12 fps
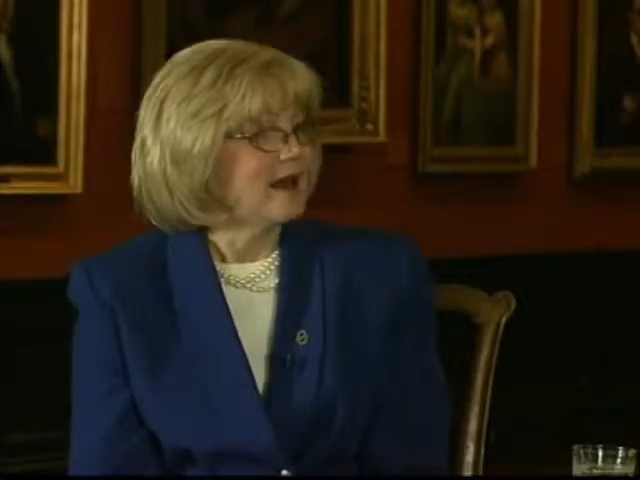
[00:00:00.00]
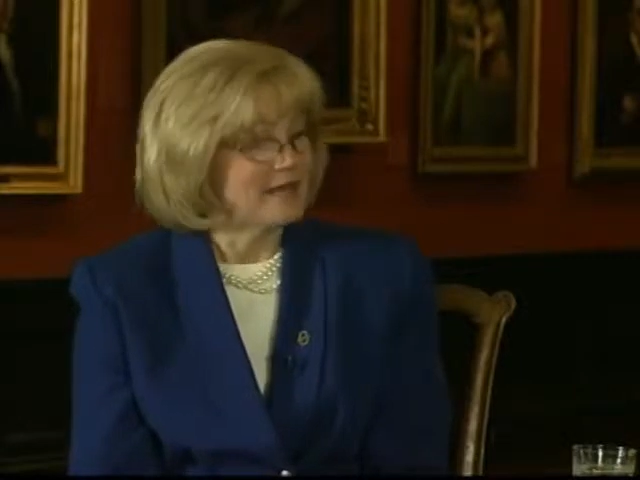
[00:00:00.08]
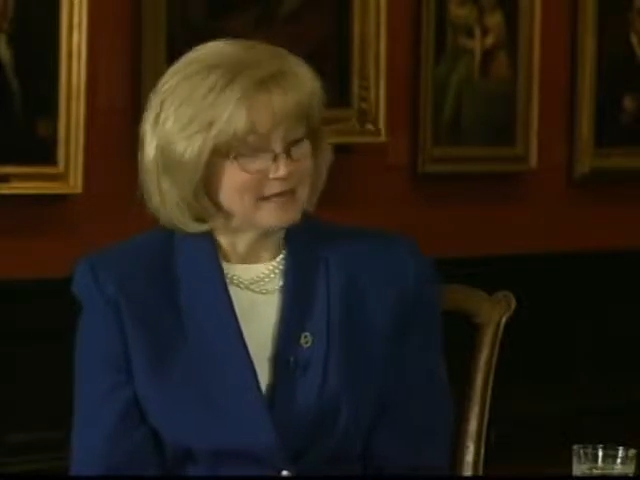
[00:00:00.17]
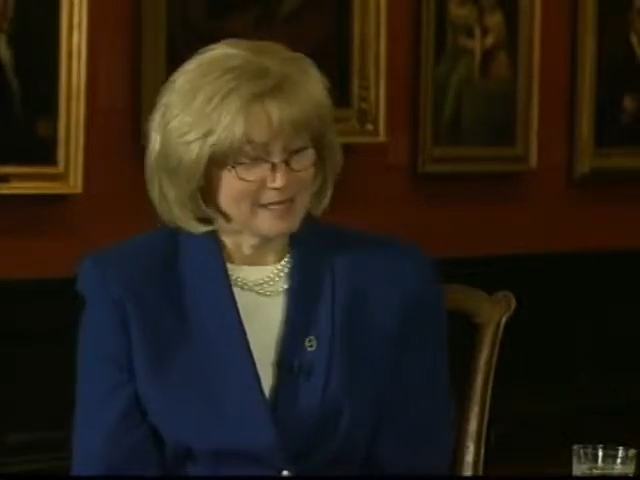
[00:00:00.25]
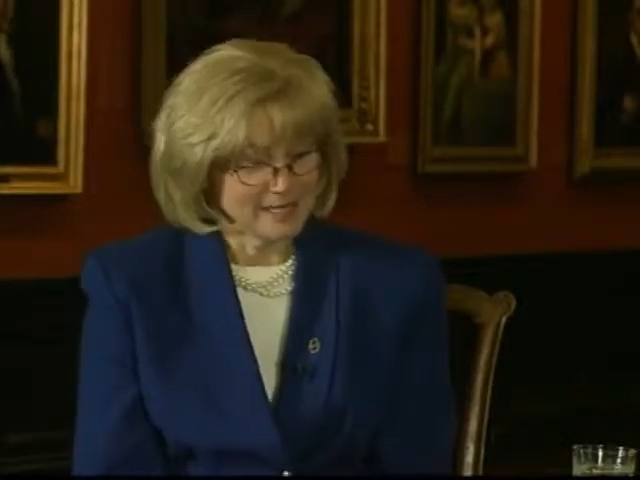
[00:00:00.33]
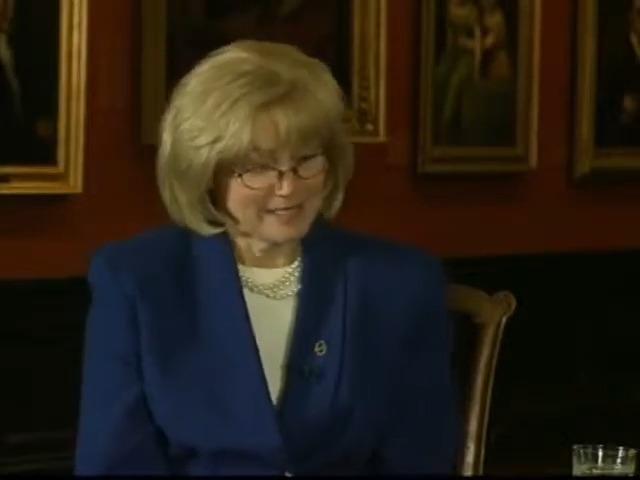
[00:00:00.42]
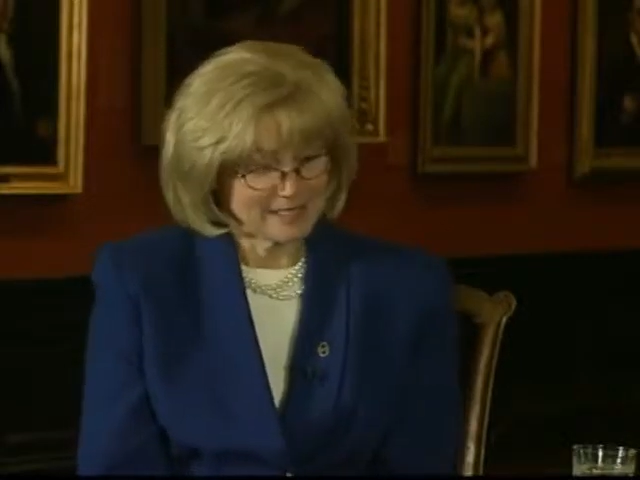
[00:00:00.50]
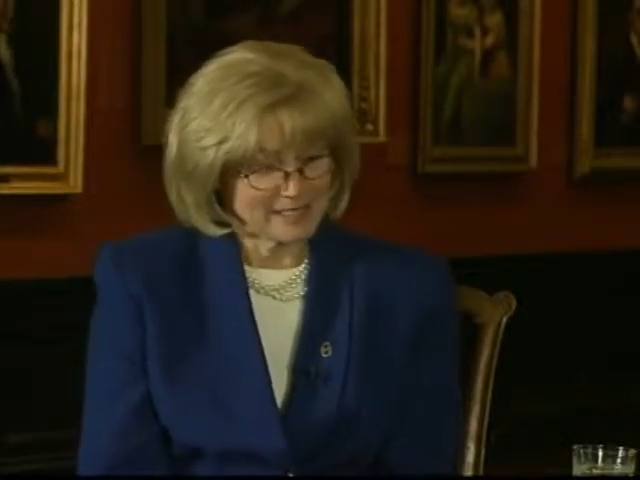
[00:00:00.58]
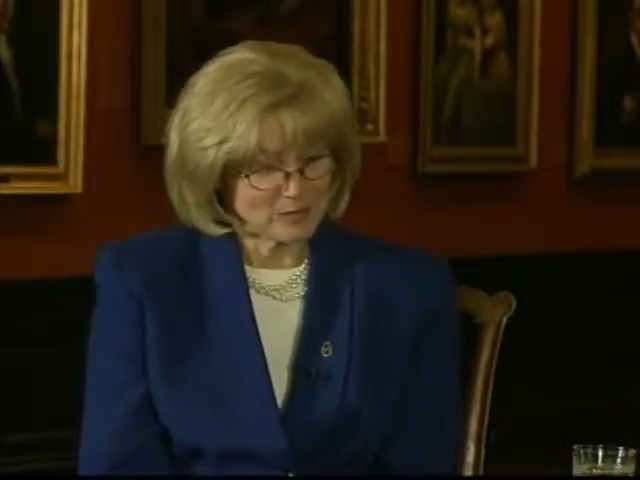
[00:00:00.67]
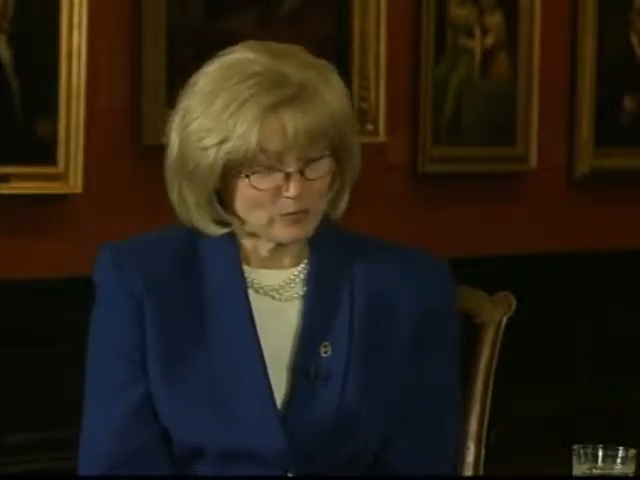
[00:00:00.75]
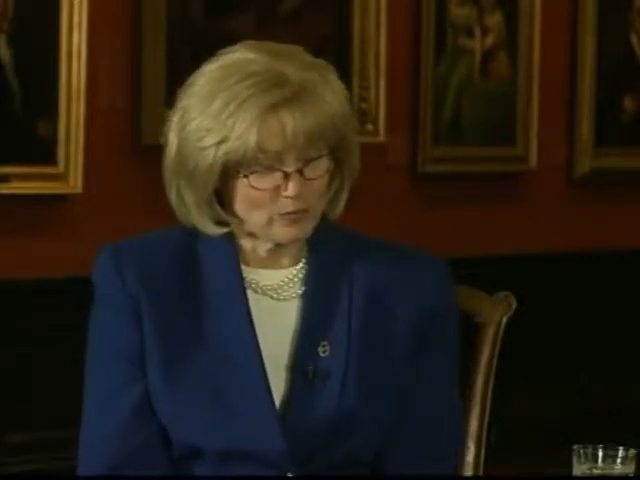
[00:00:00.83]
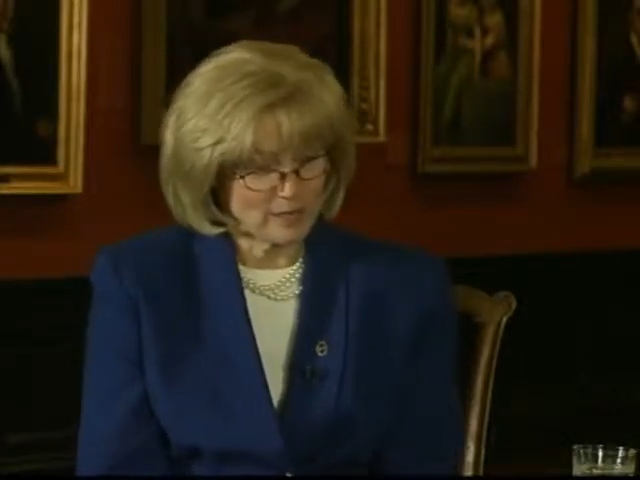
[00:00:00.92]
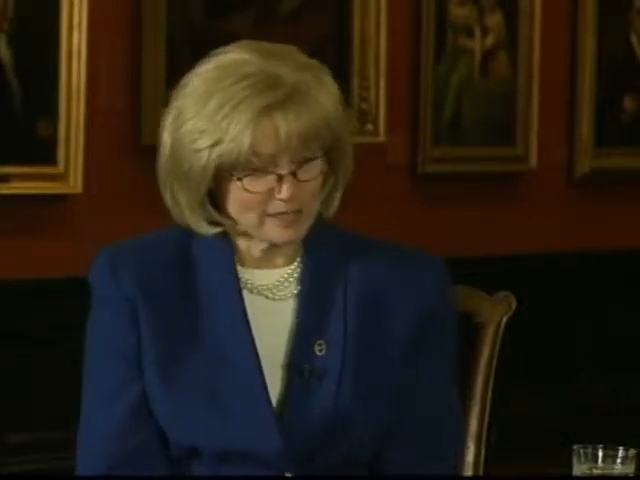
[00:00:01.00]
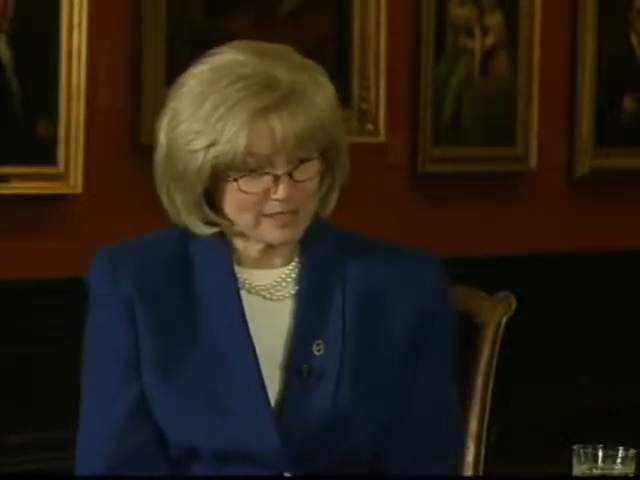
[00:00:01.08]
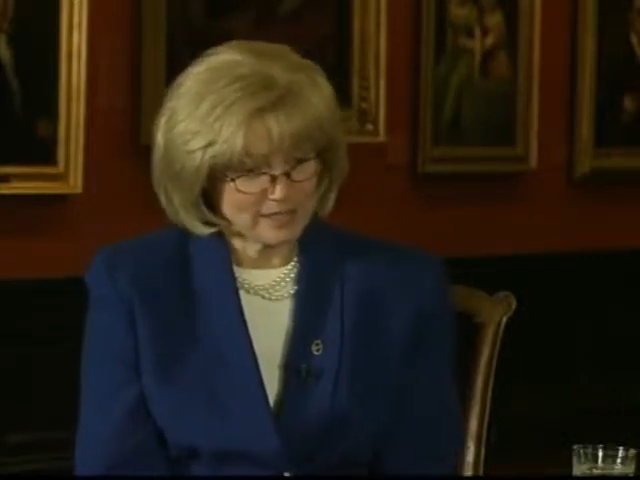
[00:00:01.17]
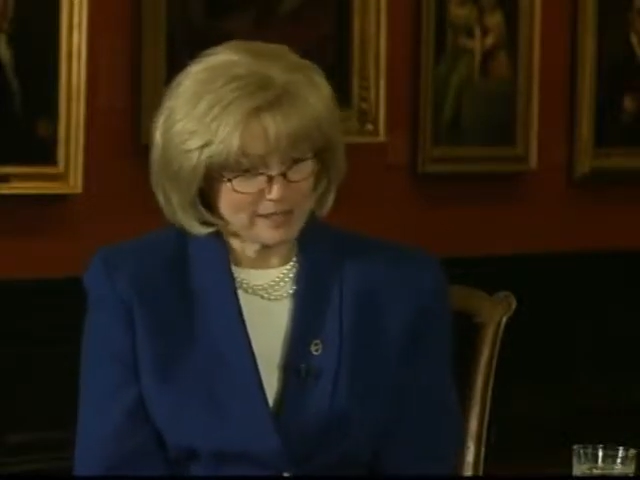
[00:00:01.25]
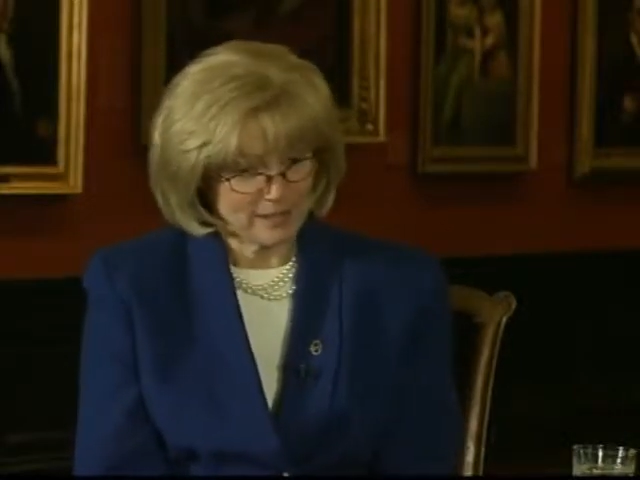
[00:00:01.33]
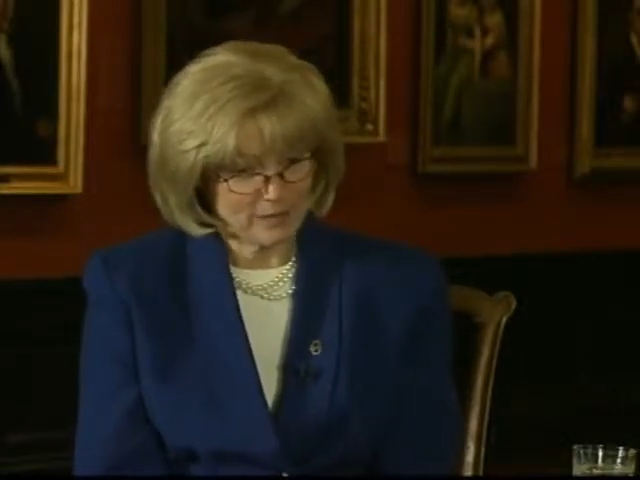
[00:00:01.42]
I think it's
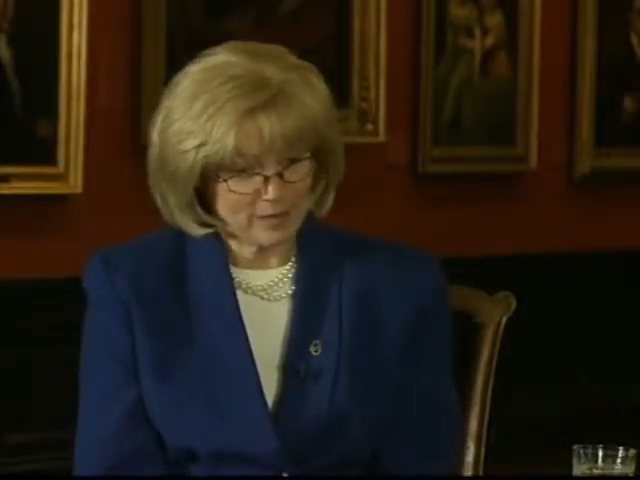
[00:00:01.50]
once in a